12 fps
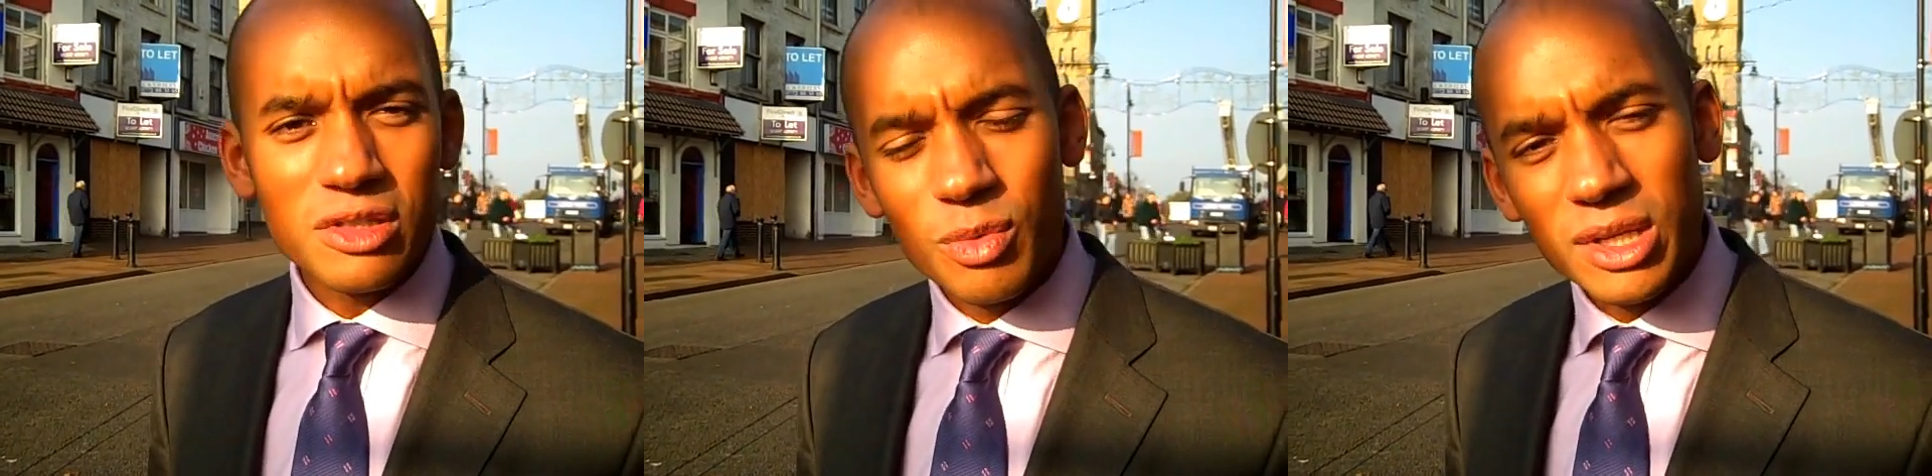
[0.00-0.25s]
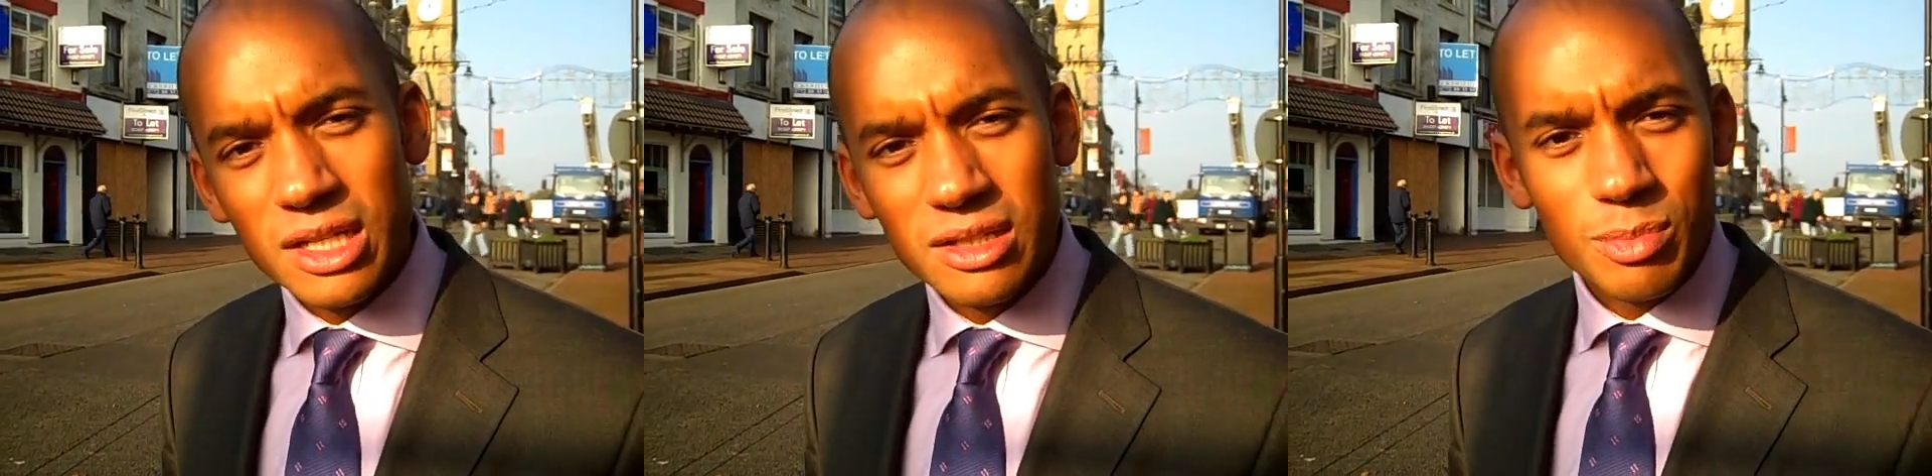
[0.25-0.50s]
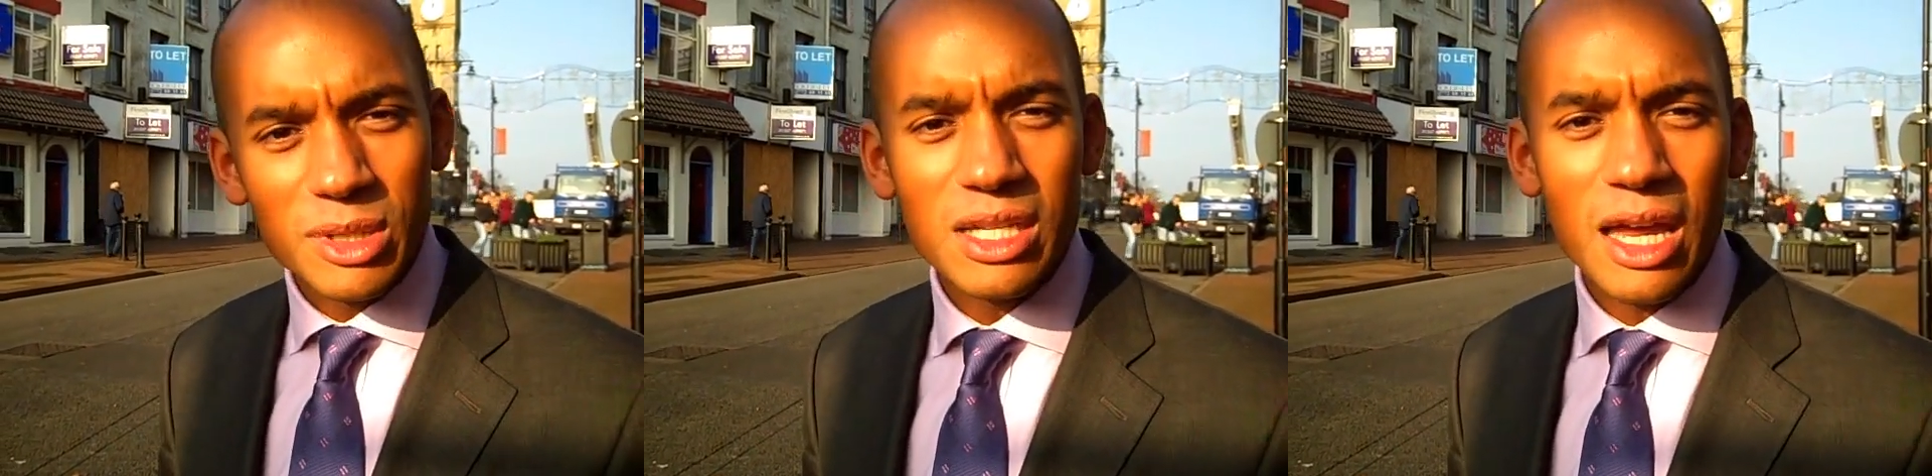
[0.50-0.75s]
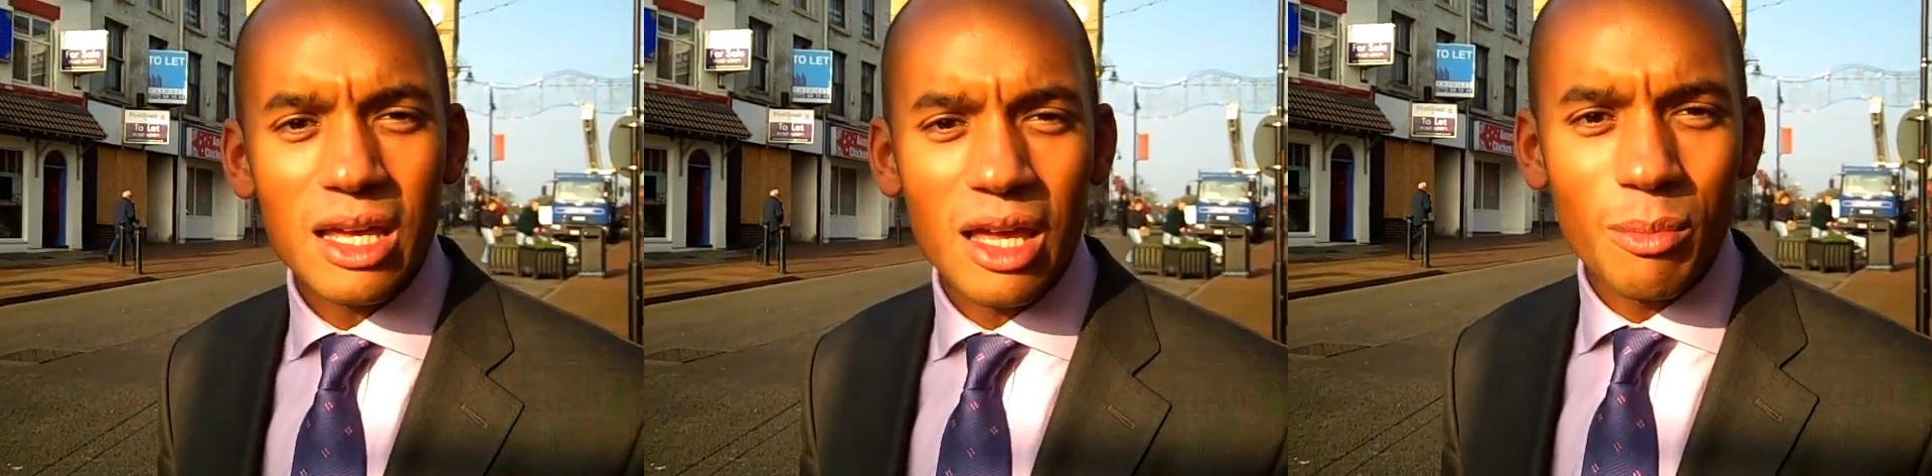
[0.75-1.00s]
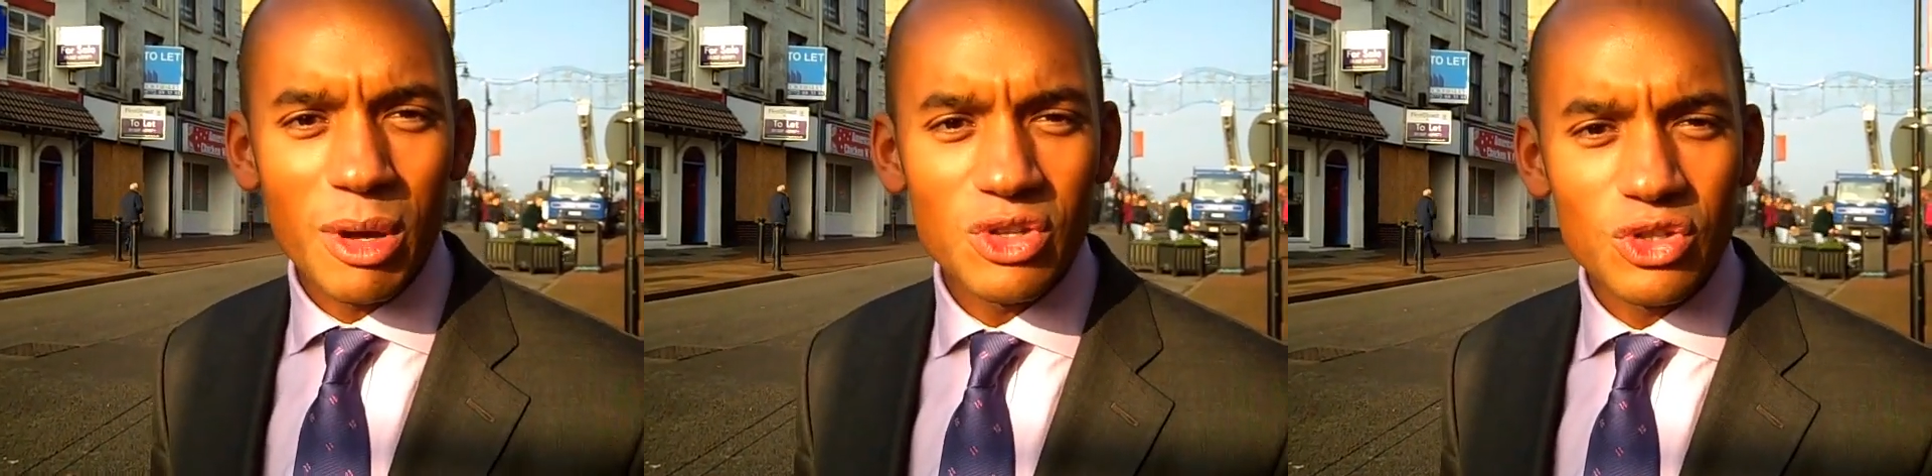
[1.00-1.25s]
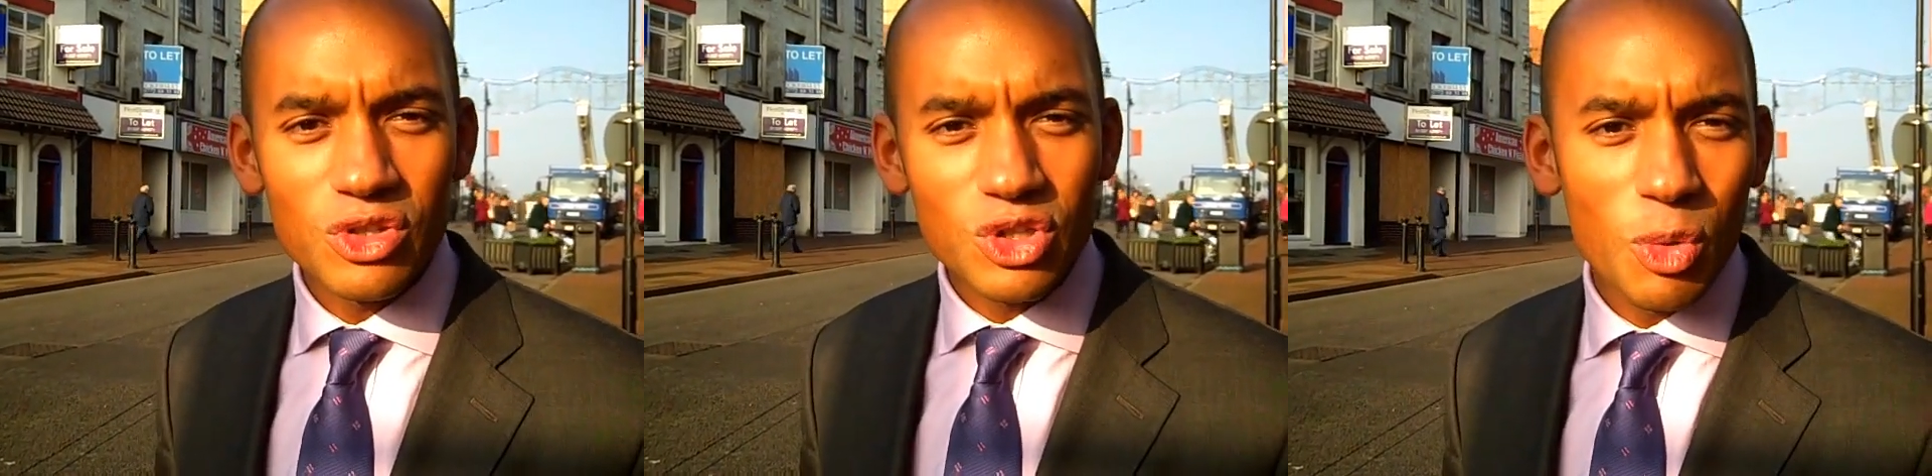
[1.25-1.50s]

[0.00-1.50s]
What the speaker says: so we need to be taking measures,